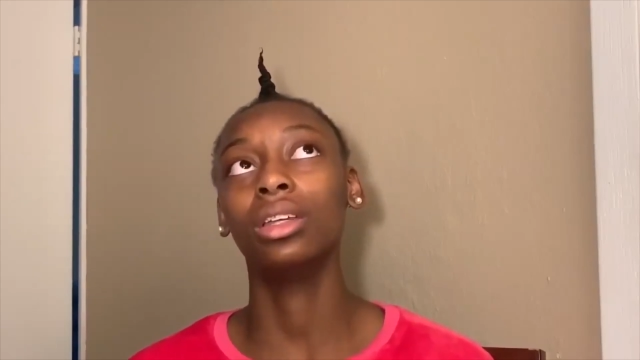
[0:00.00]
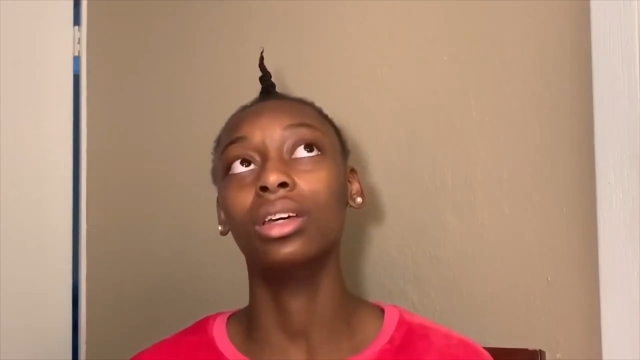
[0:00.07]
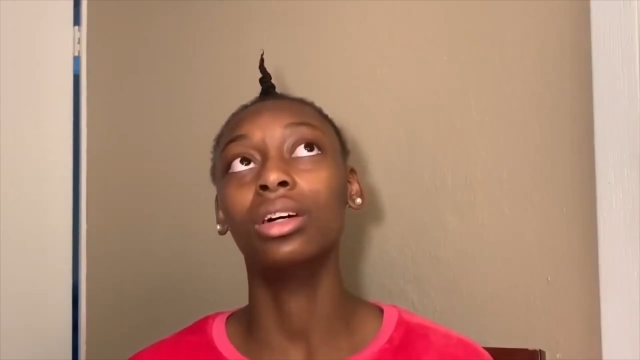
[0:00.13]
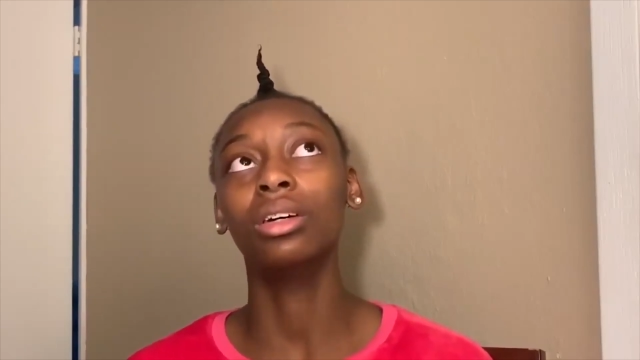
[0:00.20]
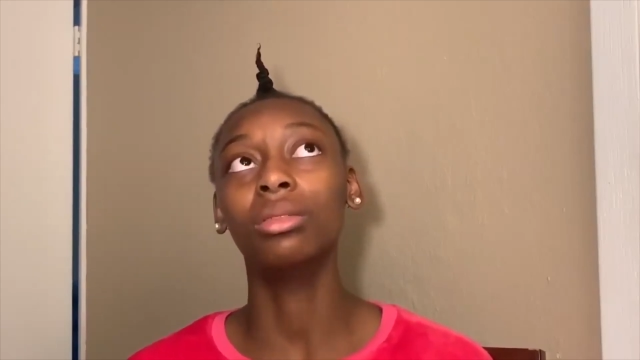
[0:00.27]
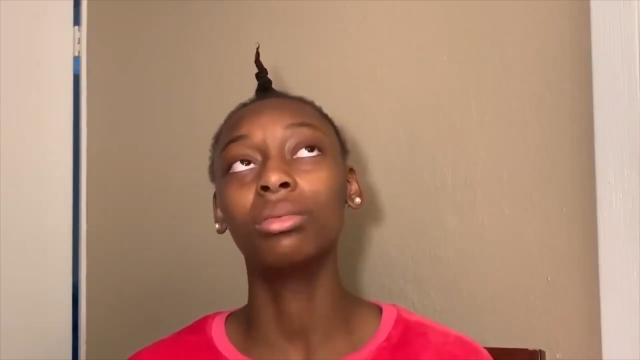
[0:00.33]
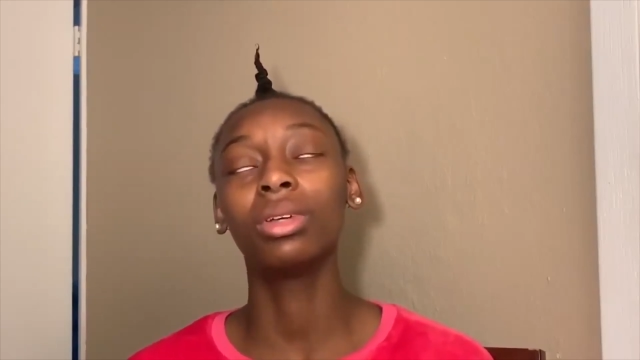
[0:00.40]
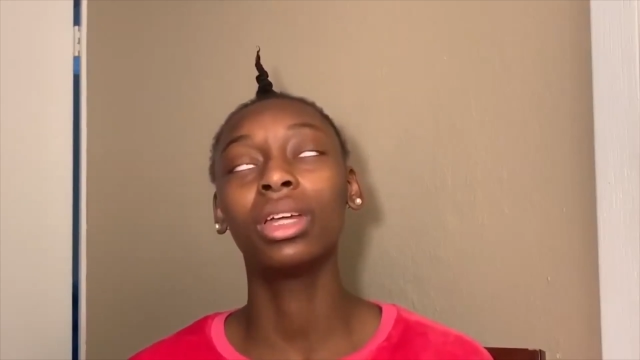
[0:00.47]

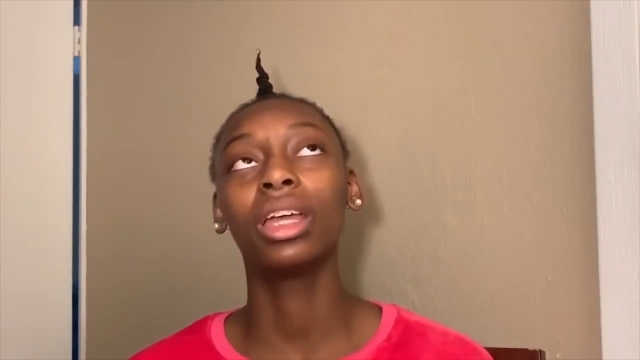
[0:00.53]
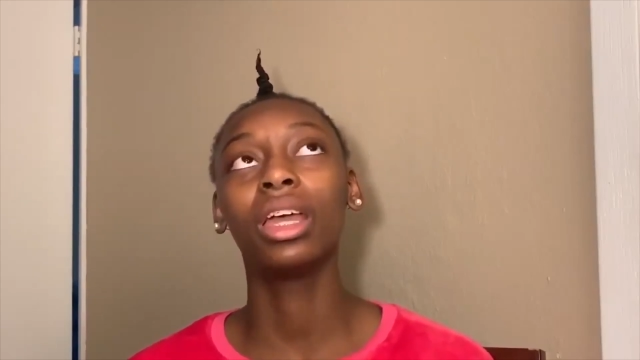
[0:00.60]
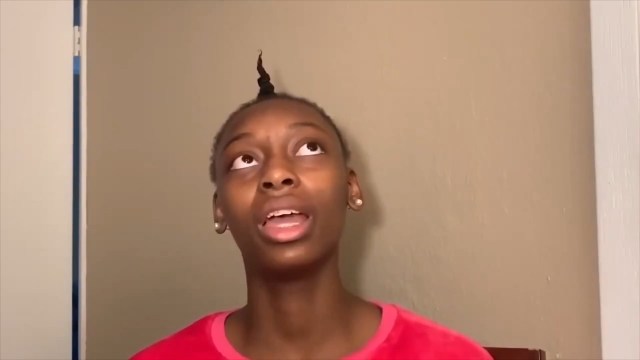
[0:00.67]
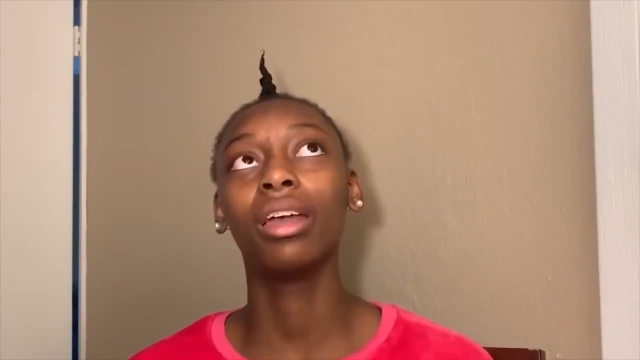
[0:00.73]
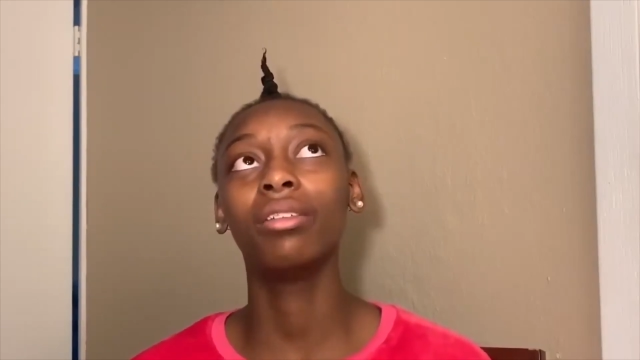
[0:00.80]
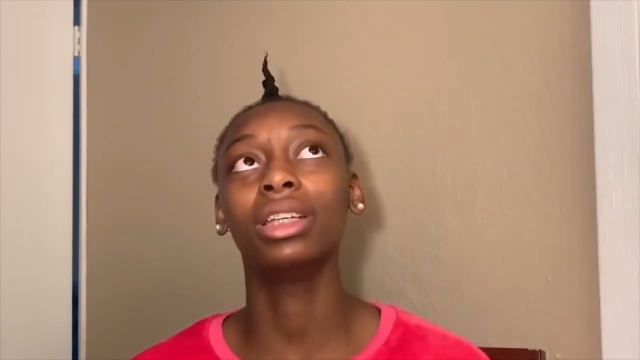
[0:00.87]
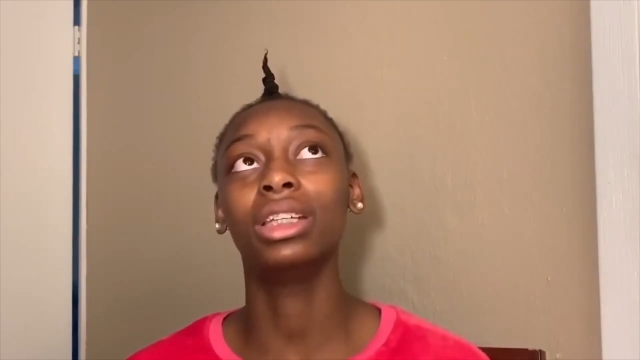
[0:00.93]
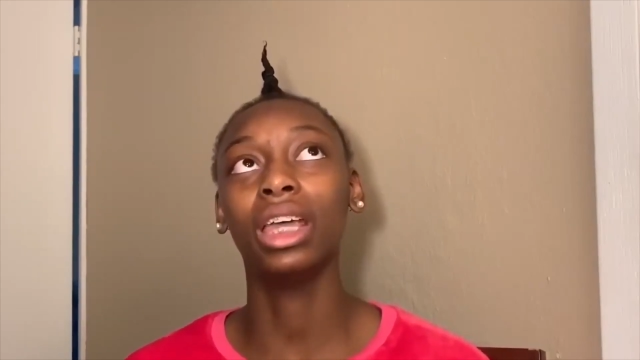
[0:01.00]
up
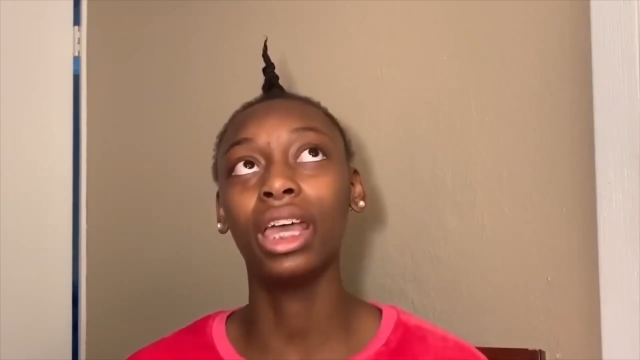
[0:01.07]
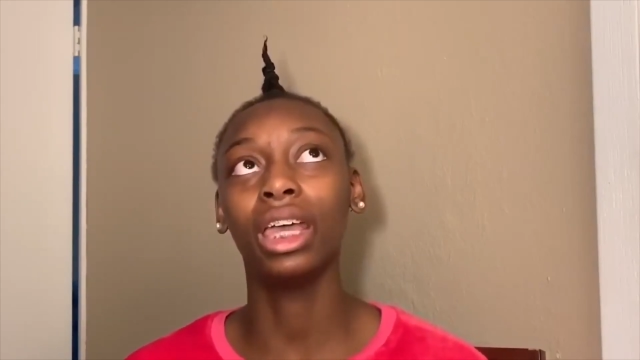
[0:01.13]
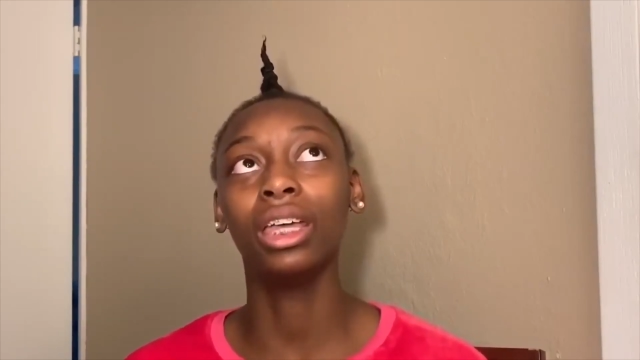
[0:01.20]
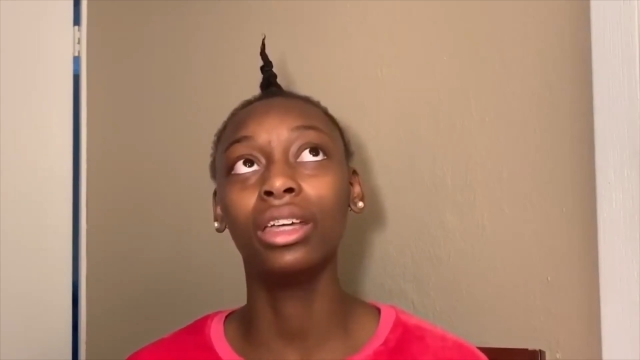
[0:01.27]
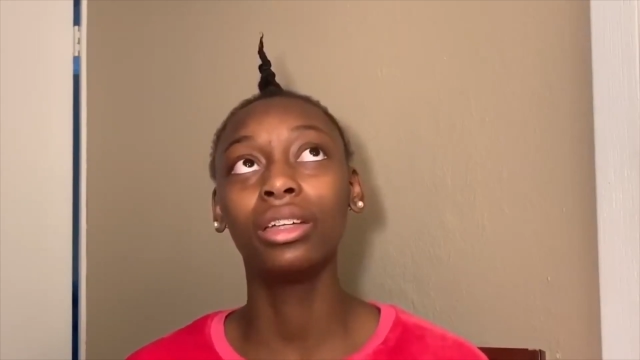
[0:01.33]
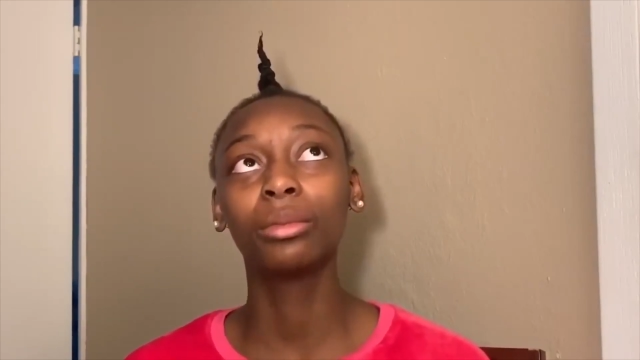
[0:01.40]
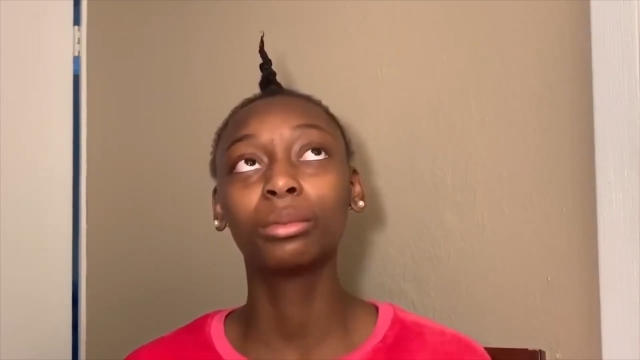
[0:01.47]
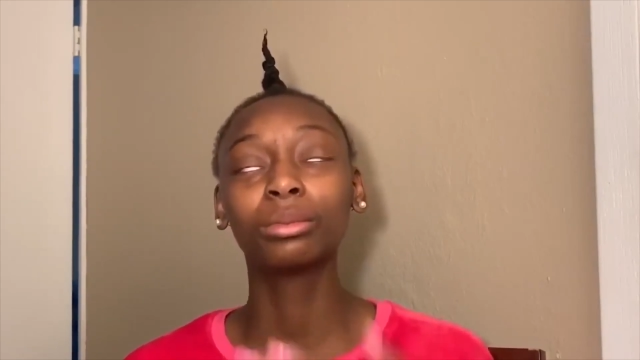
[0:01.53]
every
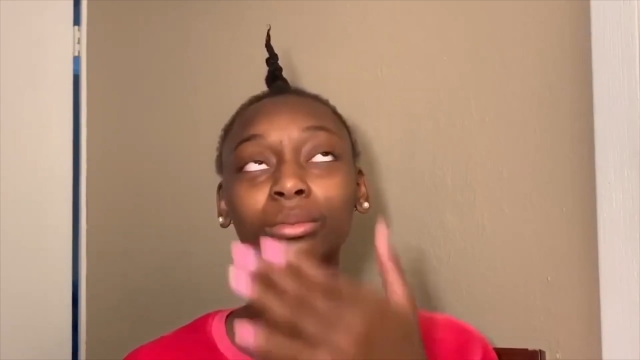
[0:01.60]
day.